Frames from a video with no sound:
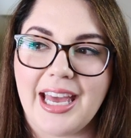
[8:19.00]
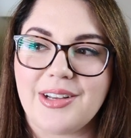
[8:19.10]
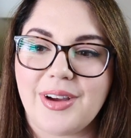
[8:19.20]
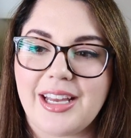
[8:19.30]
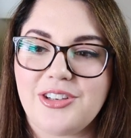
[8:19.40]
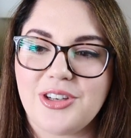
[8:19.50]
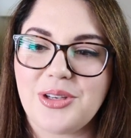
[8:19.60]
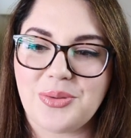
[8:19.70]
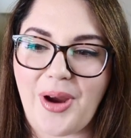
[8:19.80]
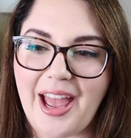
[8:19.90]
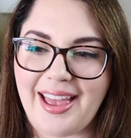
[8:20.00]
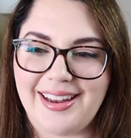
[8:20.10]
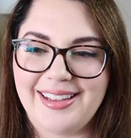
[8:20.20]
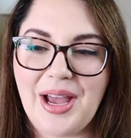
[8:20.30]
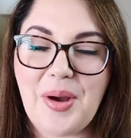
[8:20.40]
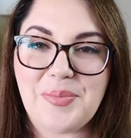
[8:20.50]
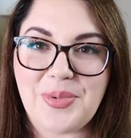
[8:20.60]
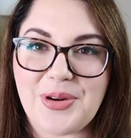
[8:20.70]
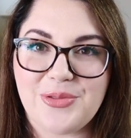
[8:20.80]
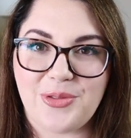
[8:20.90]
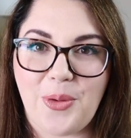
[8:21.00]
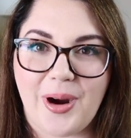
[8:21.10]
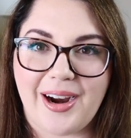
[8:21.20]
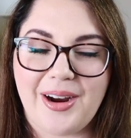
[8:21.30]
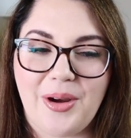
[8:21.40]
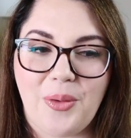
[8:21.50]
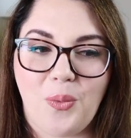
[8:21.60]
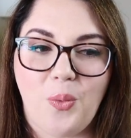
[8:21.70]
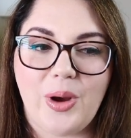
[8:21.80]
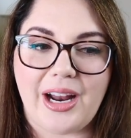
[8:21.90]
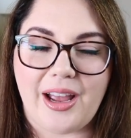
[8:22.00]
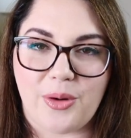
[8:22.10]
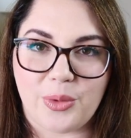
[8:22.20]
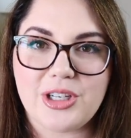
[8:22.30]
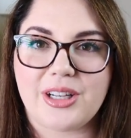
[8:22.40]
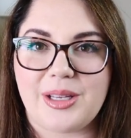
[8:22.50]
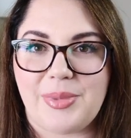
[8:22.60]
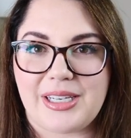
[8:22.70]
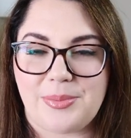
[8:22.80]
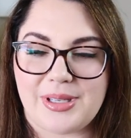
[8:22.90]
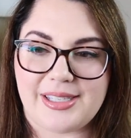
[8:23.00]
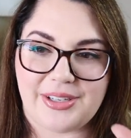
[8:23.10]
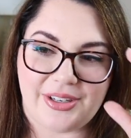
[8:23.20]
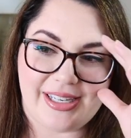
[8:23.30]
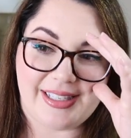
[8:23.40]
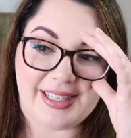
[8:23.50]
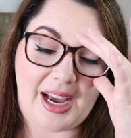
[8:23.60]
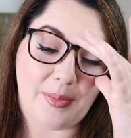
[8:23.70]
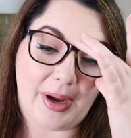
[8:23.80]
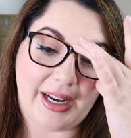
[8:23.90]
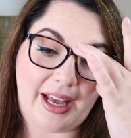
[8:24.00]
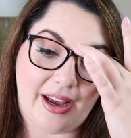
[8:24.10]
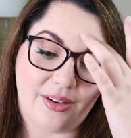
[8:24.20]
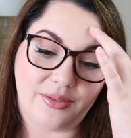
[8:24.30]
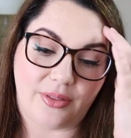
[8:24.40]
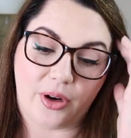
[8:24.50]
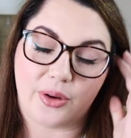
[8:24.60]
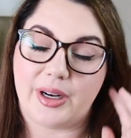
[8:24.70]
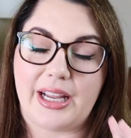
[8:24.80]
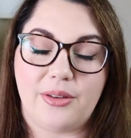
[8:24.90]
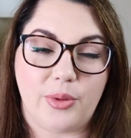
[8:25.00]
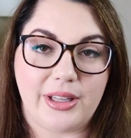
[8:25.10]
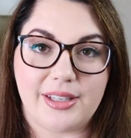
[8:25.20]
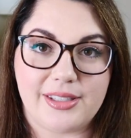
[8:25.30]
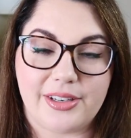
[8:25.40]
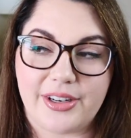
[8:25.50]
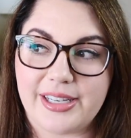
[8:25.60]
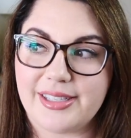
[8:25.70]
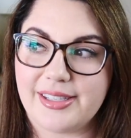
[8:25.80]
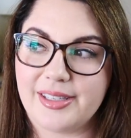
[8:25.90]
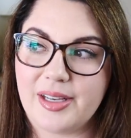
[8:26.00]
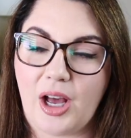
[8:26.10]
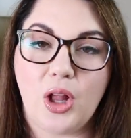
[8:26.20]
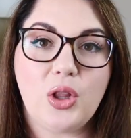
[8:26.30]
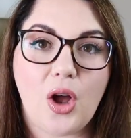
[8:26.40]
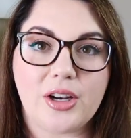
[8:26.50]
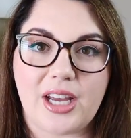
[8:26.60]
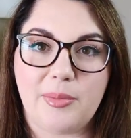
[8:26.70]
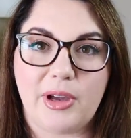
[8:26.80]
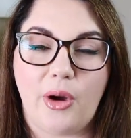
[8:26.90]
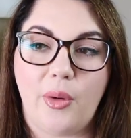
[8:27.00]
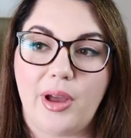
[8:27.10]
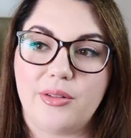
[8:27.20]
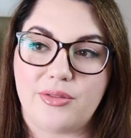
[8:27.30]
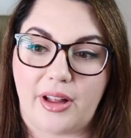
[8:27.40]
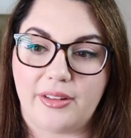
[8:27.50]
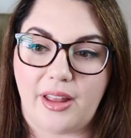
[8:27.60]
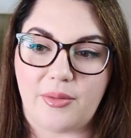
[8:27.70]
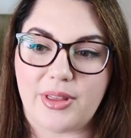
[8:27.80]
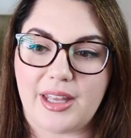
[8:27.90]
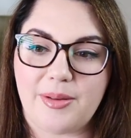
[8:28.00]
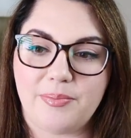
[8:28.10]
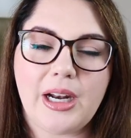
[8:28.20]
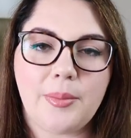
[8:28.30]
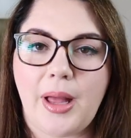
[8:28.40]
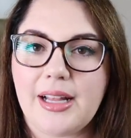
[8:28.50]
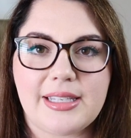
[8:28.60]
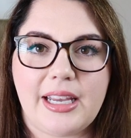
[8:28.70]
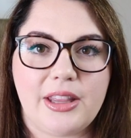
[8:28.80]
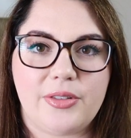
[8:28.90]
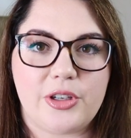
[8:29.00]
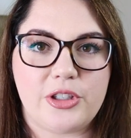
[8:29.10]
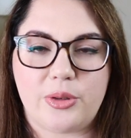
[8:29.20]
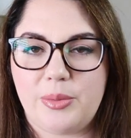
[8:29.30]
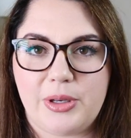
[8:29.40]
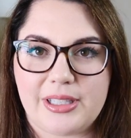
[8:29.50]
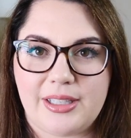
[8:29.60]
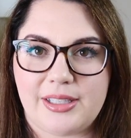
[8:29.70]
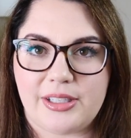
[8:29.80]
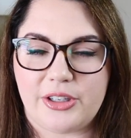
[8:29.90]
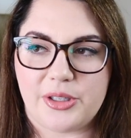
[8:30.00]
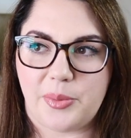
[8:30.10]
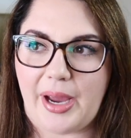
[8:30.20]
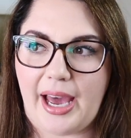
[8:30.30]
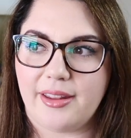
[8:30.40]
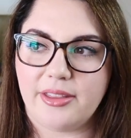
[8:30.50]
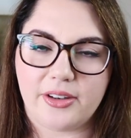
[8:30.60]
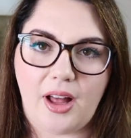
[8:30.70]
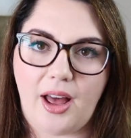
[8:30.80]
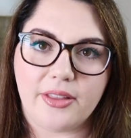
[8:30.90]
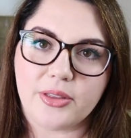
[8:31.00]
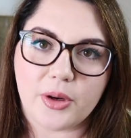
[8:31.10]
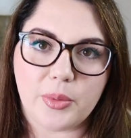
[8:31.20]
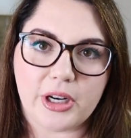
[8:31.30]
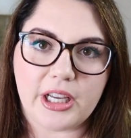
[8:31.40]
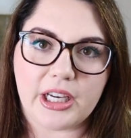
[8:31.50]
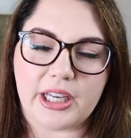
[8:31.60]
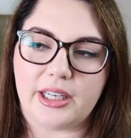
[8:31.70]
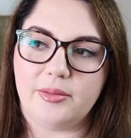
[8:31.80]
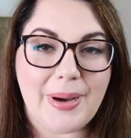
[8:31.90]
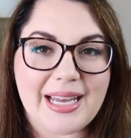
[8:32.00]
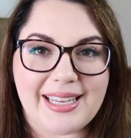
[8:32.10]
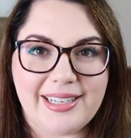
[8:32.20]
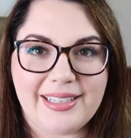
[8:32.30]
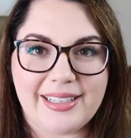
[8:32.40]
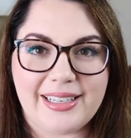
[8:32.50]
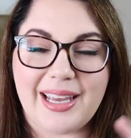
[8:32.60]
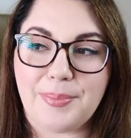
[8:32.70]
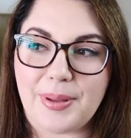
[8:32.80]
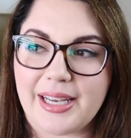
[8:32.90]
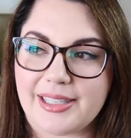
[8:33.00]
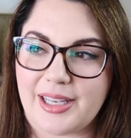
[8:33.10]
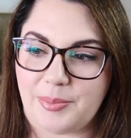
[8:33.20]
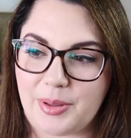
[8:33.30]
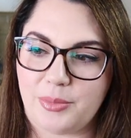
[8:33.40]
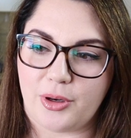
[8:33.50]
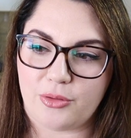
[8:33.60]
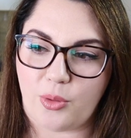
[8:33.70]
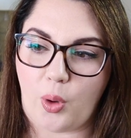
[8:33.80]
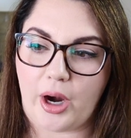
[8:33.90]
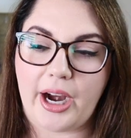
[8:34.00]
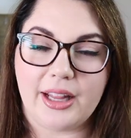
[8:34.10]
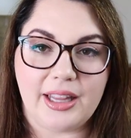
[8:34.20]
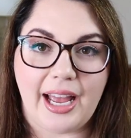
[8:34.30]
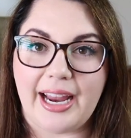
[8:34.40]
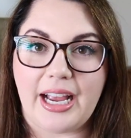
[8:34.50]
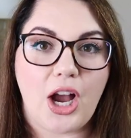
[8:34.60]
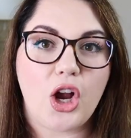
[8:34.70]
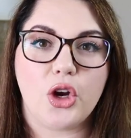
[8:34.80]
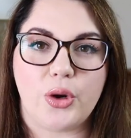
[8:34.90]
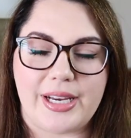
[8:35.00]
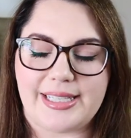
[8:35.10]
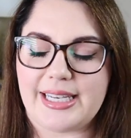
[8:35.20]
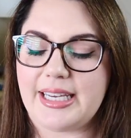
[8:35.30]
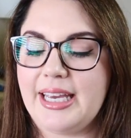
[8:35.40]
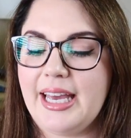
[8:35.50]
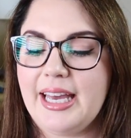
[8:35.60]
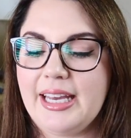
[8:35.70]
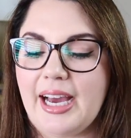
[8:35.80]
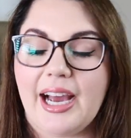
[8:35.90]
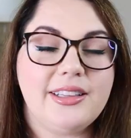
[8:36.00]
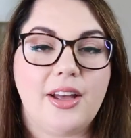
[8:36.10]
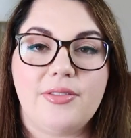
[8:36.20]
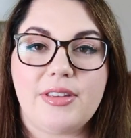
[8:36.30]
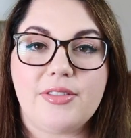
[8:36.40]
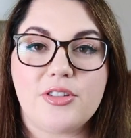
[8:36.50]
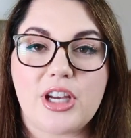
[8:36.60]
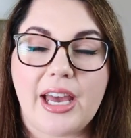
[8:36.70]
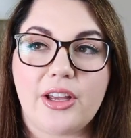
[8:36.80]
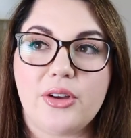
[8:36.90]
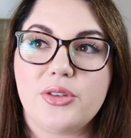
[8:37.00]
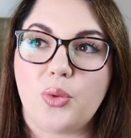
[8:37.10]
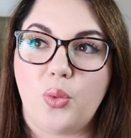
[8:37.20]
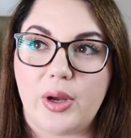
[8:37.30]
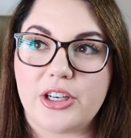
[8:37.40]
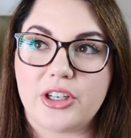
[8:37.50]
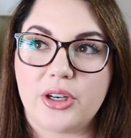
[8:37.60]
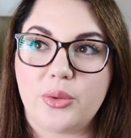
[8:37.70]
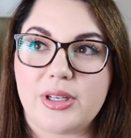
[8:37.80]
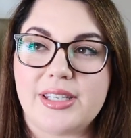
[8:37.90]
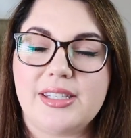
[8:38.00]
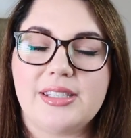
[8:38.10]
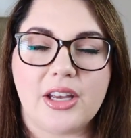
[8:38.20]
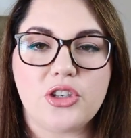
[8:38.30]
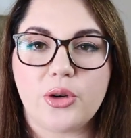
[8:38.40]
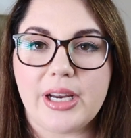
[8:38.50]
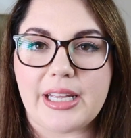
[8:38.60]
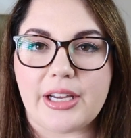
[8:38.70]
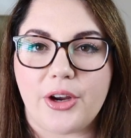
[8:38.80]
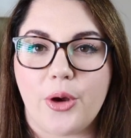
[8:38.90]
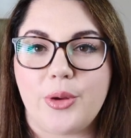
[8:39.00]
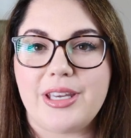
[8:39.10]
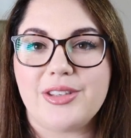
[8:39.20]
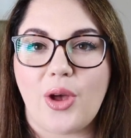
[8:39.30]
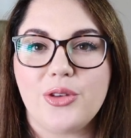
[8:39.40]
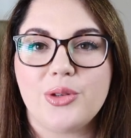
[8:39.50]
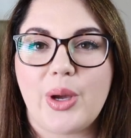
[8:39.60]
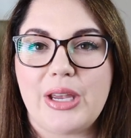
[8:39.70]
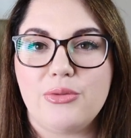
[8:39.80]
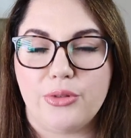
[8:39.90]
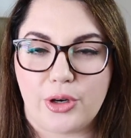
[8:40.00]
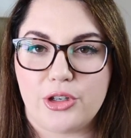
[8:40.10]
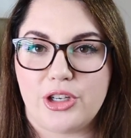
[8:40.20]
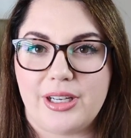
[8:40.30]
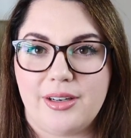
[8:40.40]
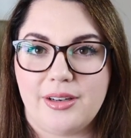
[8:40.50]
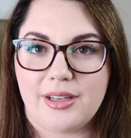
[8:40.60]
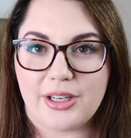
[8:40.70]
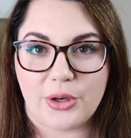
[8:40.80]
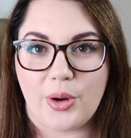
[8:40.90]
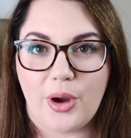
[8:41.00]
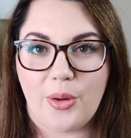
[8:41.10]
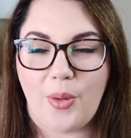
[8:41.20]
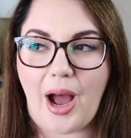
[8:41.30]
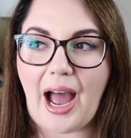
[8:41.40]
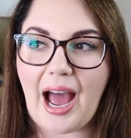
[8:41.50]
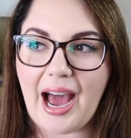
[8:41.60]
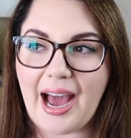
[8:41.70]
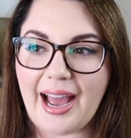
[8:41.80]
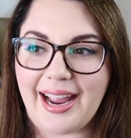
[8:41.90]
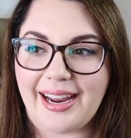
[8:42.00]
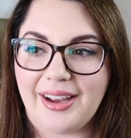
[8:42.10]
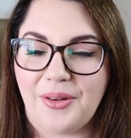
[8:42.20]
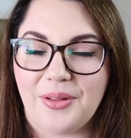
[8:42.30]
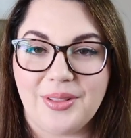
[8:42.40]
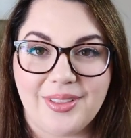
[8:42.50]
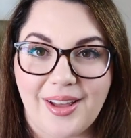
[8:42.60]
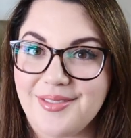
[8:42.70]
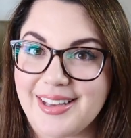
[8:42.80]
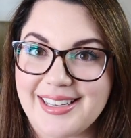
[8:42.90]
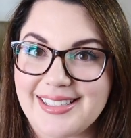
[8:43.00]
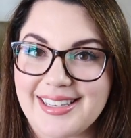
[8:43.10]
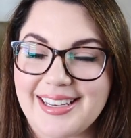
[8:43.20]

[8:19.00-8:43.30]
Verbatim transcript: And if I had just read book four when I originally picked up the series, I might have already have read the series a long time ago and fell in love with it. And I'm not saying the first three books in the series are bad. They're not. They're pretty good. But it picks up in book four like crazy. I love Thief of Shadows. Winter was such a great hero. He's also a virgin hero. I love it.